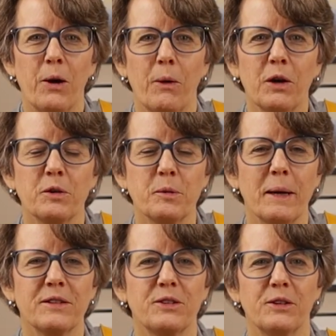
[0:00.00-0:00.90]
Welcome to
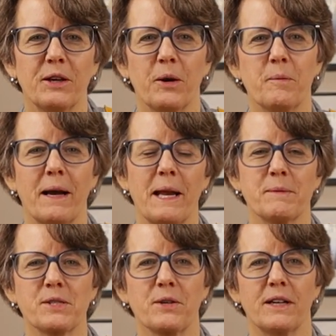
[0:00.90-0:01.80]
my studio. My name
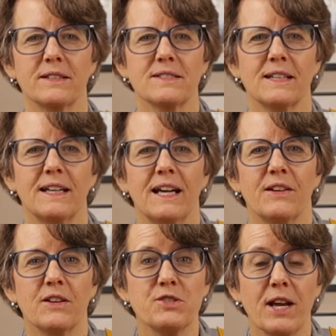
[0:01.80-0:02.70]
is Kris.
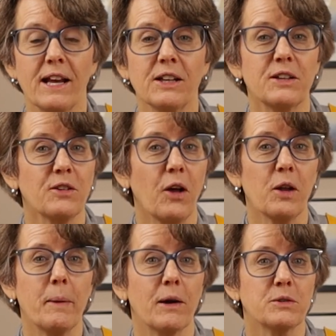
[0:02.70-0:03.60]
This channel is
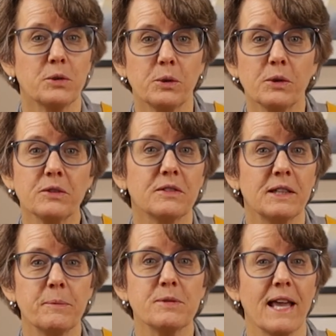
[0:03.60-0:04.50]
all about tools,
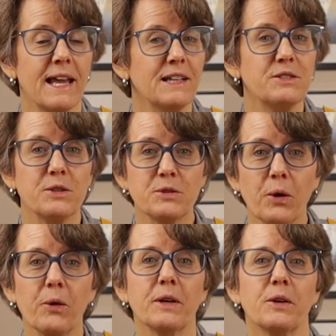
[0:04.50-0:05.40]
tips, and
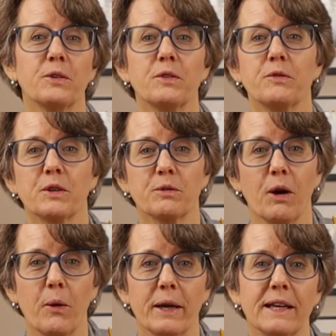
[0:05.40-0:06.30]
tutorials for
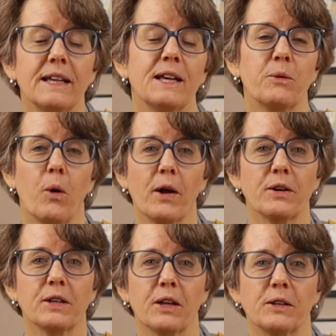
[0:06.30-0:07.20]
growing in
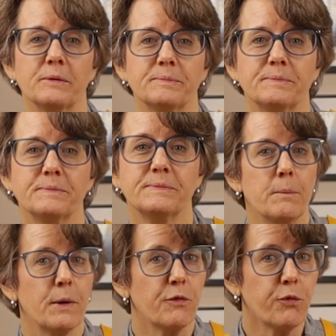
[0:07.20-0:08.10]
watercolor.
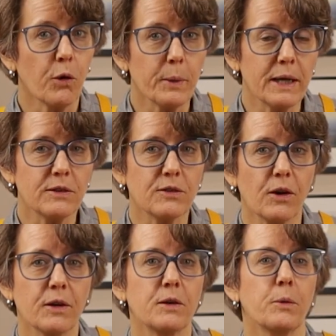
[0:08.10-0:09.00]
Before we get
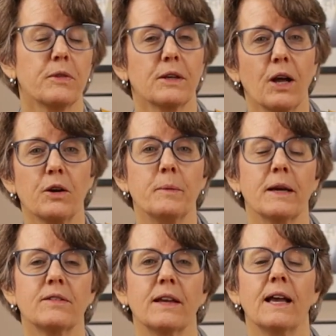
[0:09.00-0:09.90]
started with the color
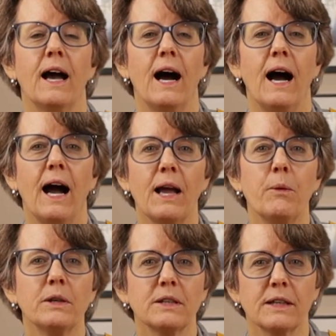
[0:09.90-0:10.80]
mixing, I
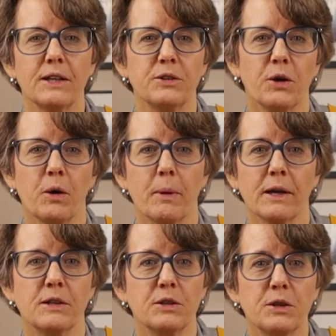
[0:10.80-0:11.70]
want to let you know about
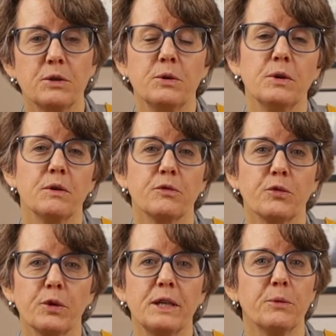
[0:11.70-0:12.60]
a new
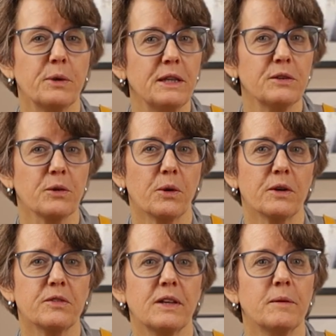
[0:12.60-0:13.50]
free
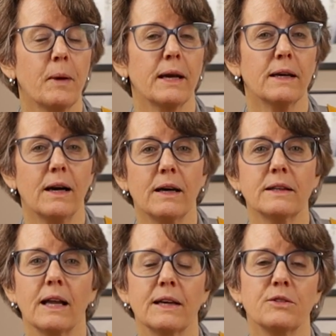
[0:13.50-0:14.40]
resource in my
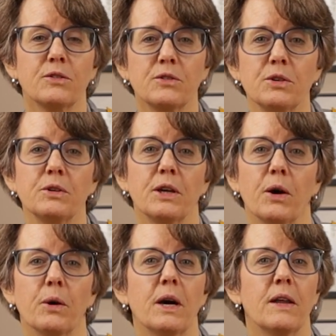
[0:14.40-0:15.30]
online
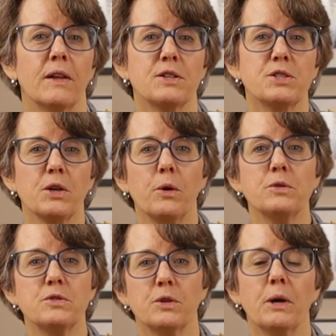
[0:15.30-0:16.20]
studio that
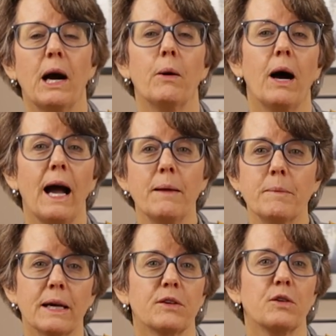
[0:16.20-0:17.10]
shows you how I
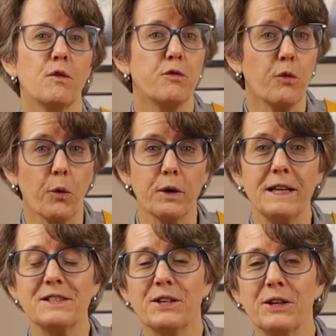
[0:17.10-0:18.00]
mix
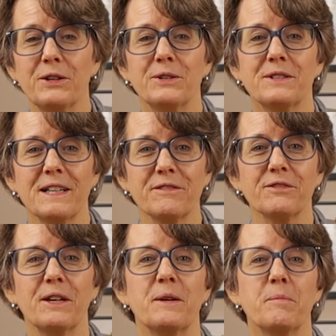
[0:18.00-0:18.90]
42
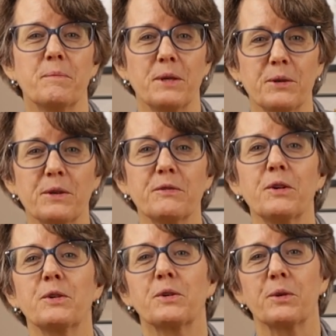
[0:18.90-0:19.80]
different
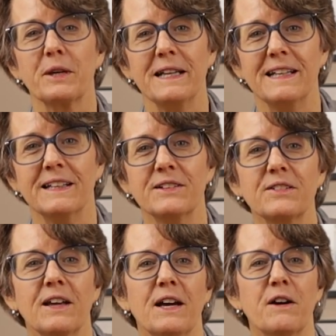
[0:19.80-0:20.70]
beautiful
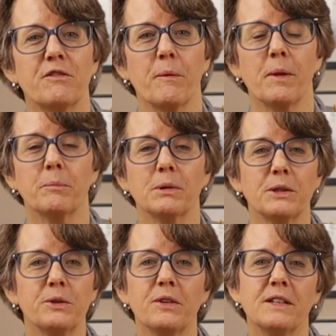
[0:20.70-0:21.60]
greens from the
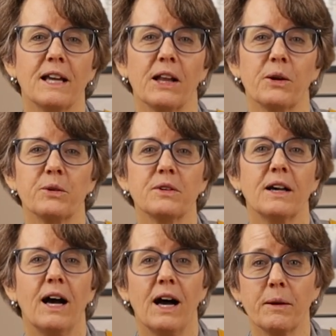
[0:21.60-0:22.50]
blues and yellows
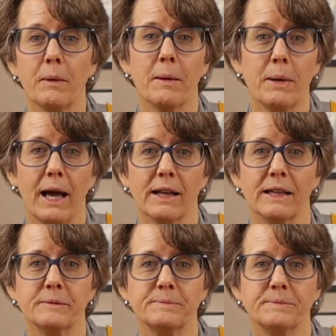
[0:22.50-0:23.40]
on my palette.